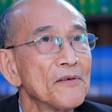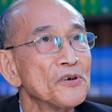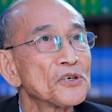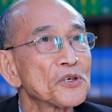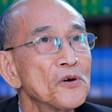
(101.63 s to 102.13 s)
I
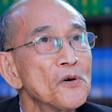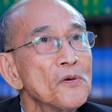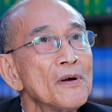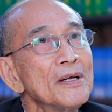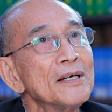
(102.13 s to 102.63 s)
will
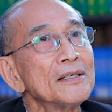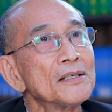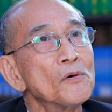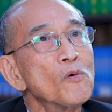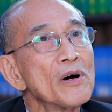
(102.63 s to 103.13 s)
show
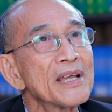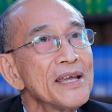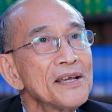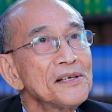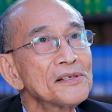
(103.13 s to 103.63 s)
the
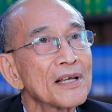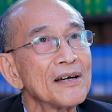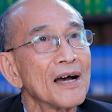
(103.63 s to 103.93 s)
workings.